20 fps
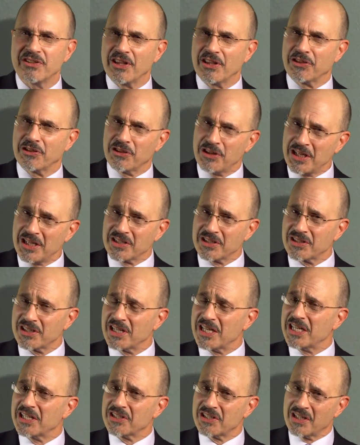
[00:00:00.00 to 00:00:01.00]
that this
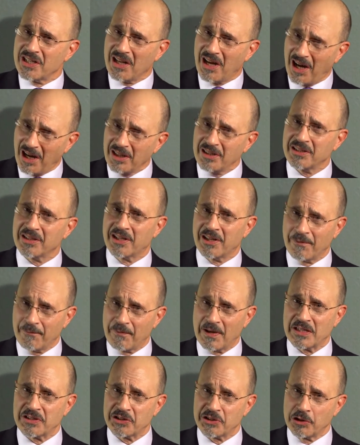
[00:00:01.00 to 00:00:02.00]
is an
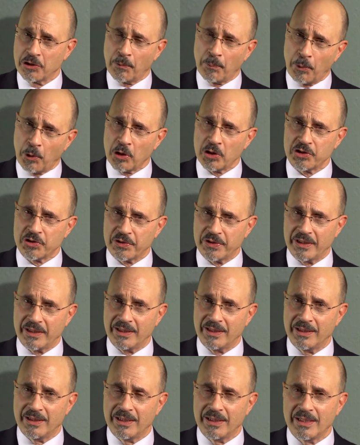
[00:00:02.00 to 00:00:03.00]
unconventional portrait.
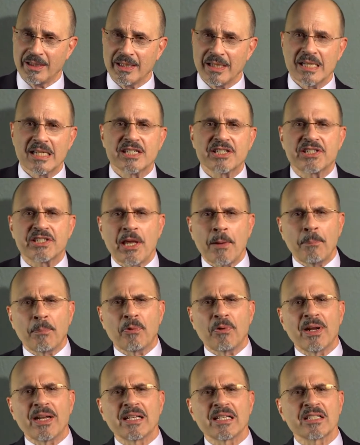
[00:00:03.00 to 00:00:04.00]

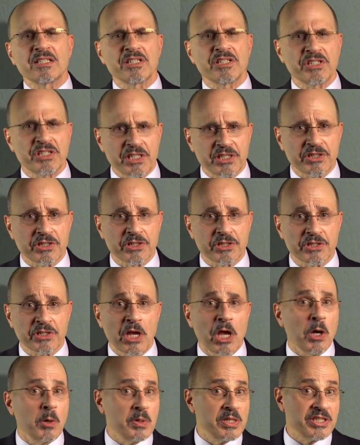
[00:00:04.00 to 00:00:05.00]
Separating the sisters,
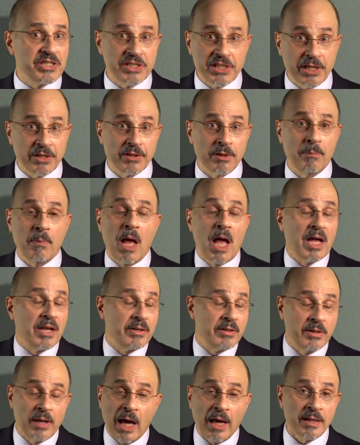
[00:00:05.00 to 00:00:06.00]
we see them
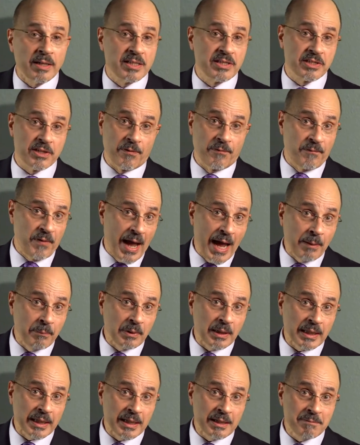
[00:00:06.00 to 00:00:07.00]
not as a
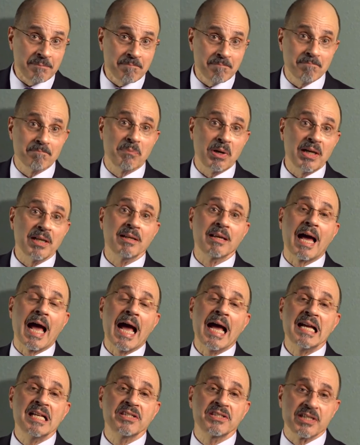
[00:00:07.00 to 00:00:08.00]
family, but
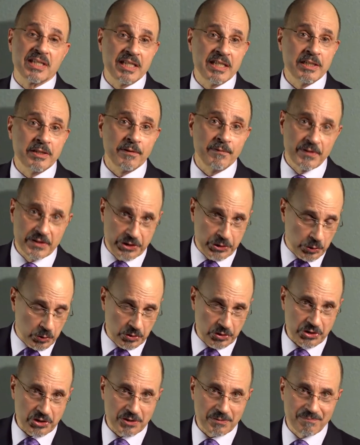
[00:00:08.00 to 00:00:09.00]
as
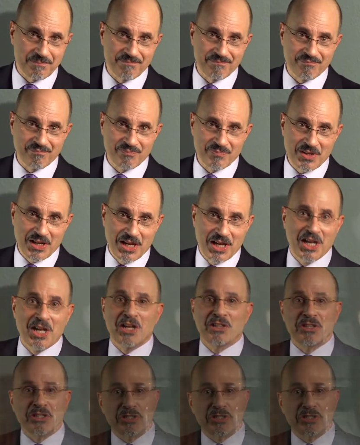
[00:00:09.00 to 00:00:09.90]
individuals. The